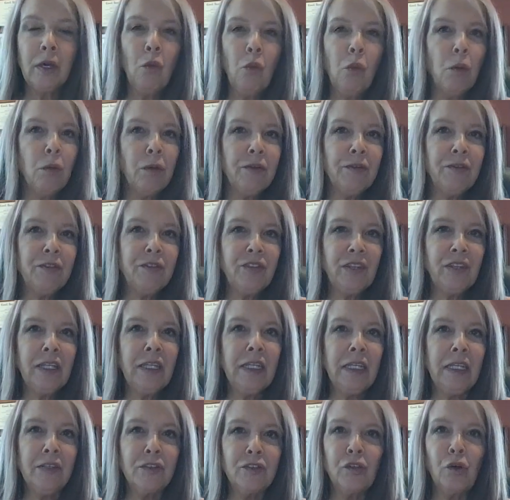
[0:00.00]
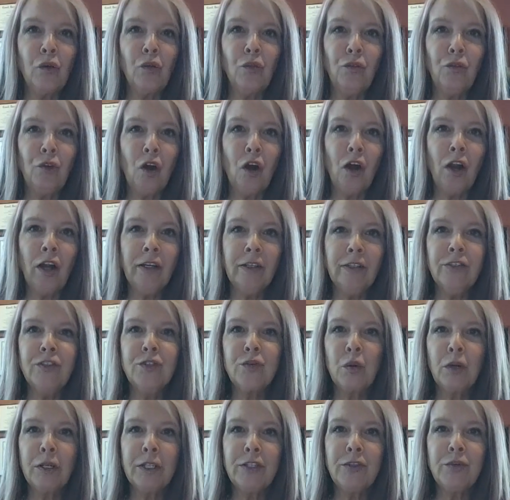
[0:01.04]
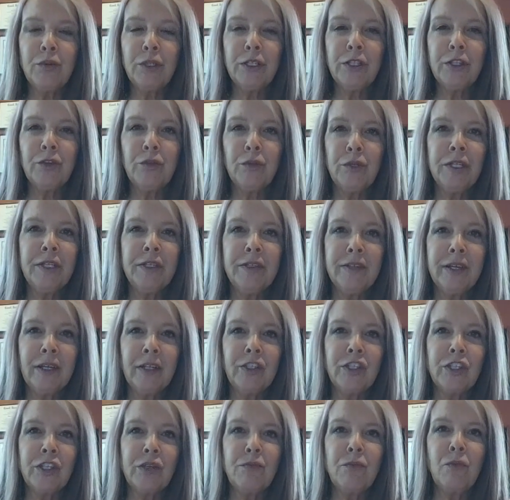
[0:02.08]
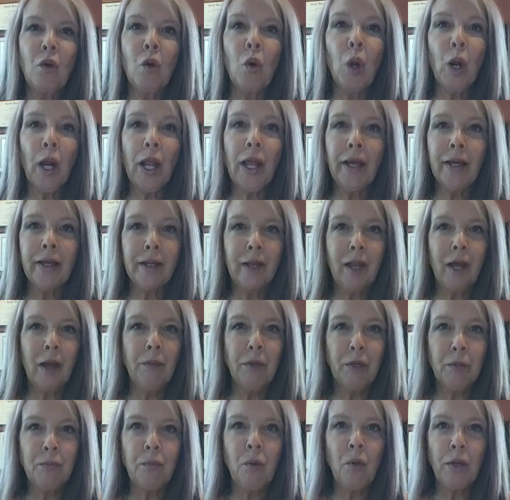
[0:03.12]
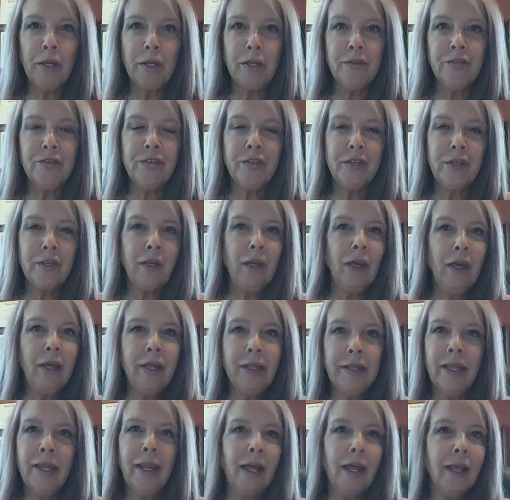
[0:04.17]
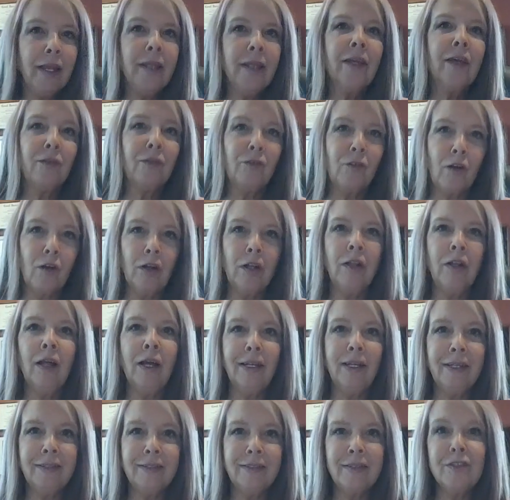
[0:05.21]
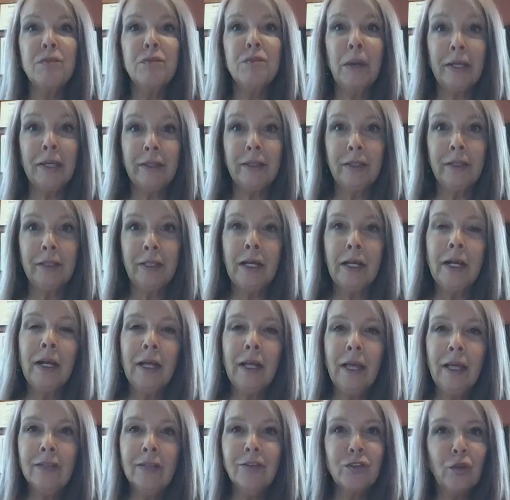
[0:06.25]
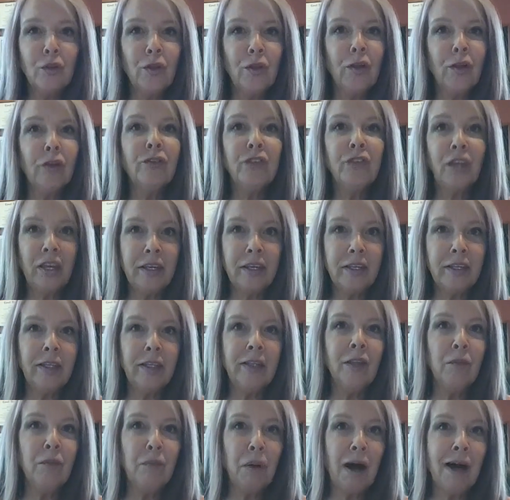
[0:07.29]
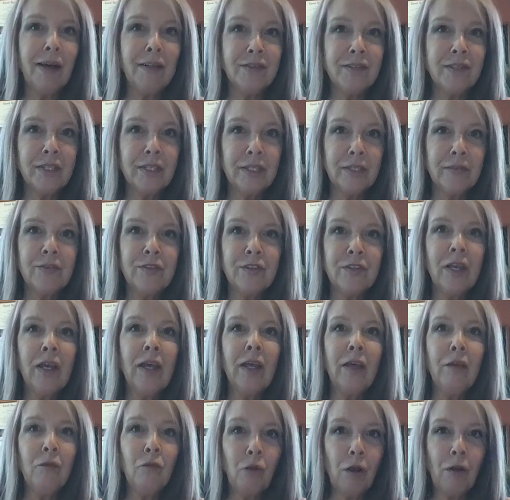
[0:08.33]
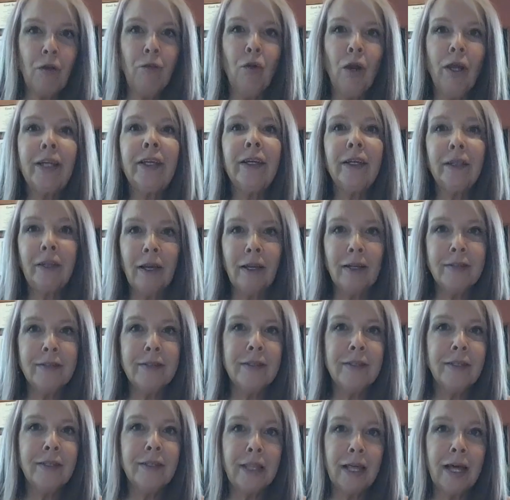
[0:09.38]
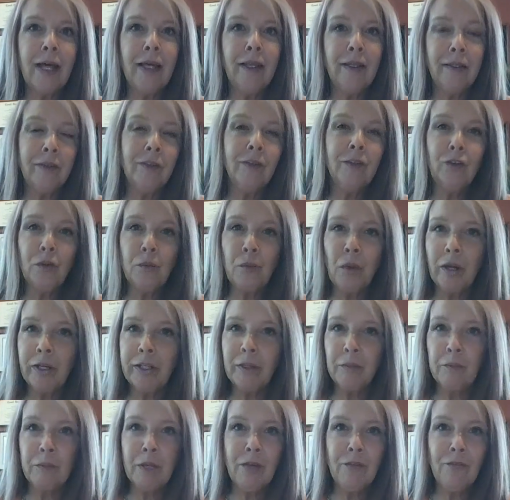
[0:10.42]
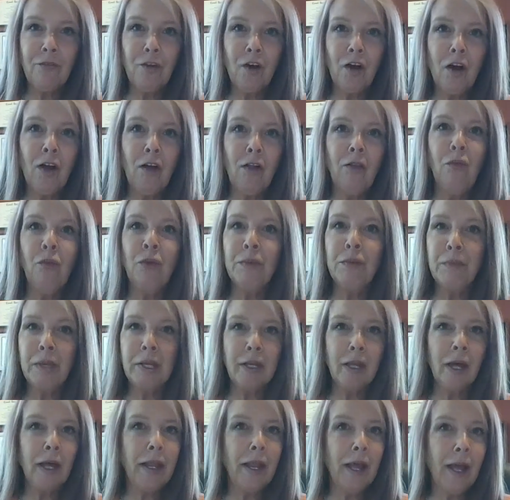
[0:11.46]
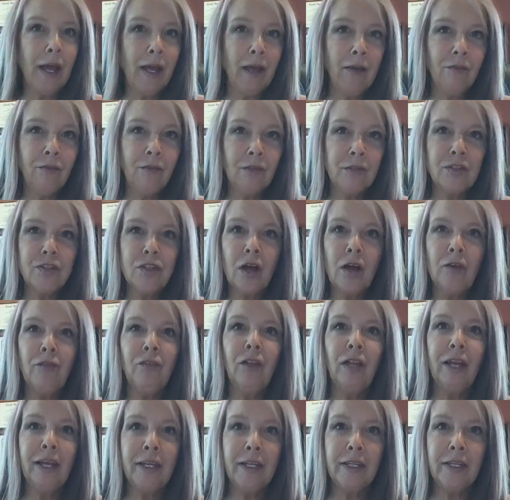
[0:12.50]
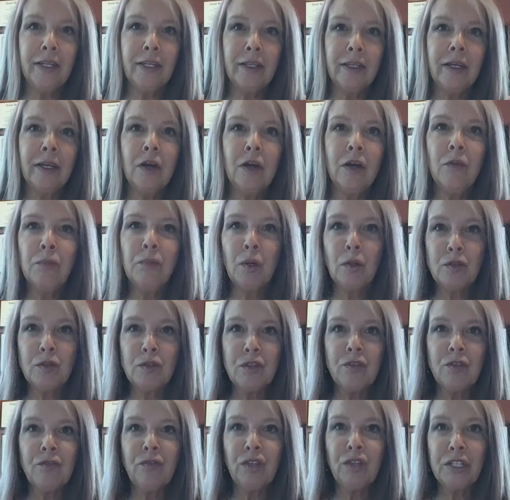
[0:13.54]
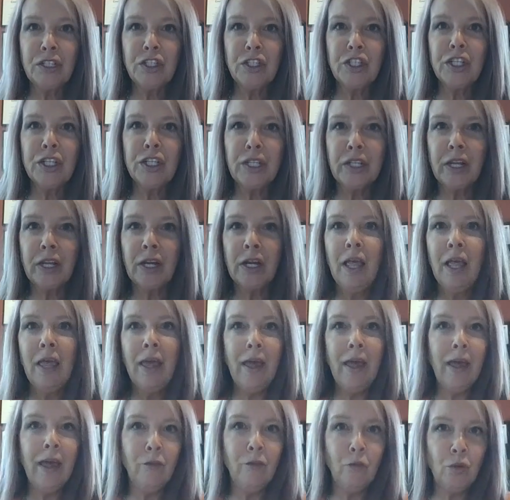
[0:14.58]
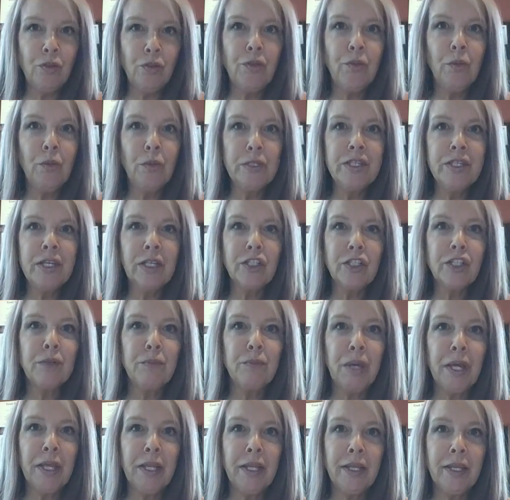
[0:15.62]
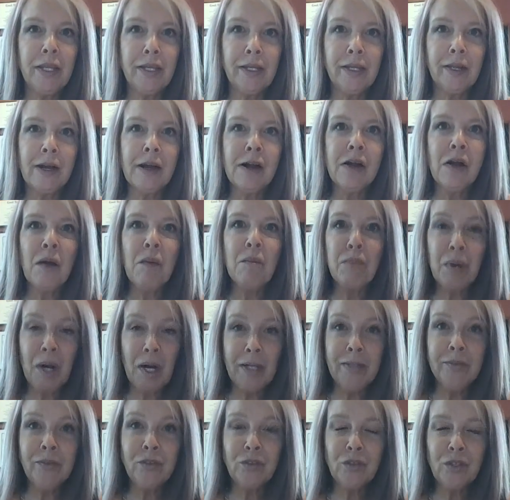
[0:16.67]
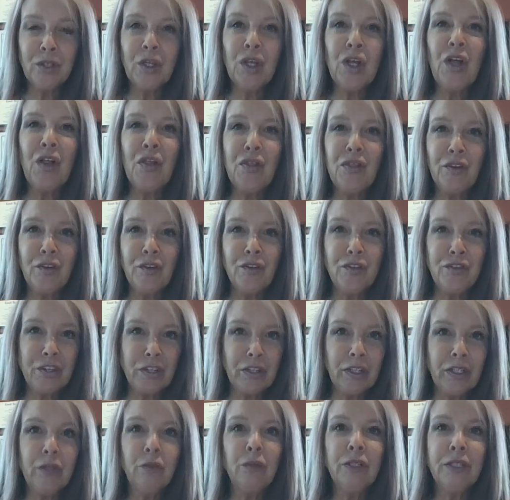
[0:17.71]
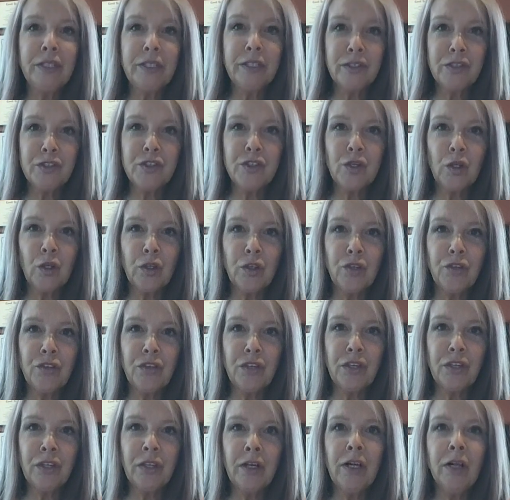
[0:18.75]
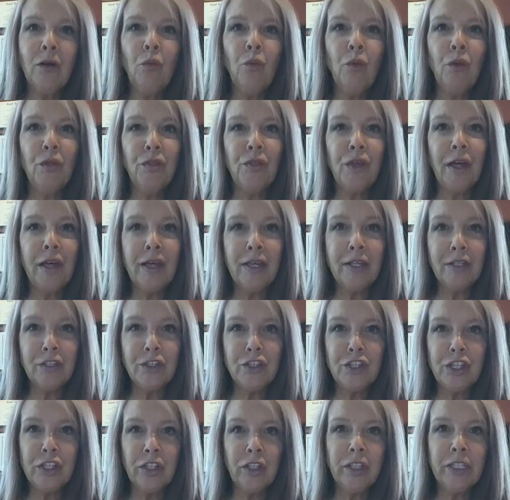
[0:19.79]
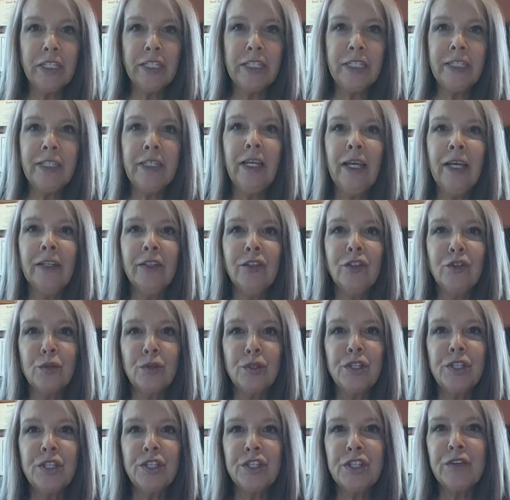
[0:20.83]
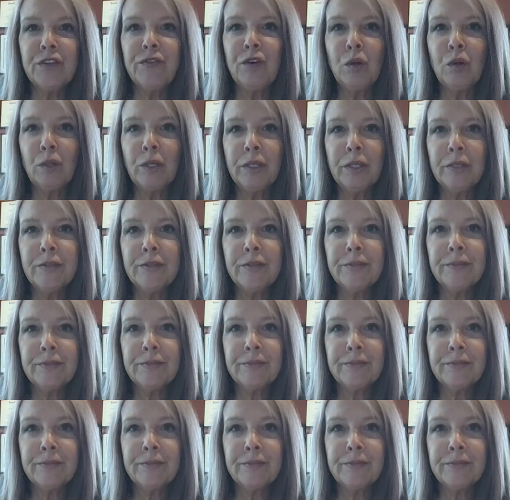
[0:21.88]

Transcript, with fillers: What we've seen so far in 2023 is actually more economic buoyancy than any of our clients expected. And so they're taking the positives, r- recognizing that the market may fall, we may not have a soft landing post inflation and with the recession pending, but they're dealing with the uncertainty with agility and strategic focus.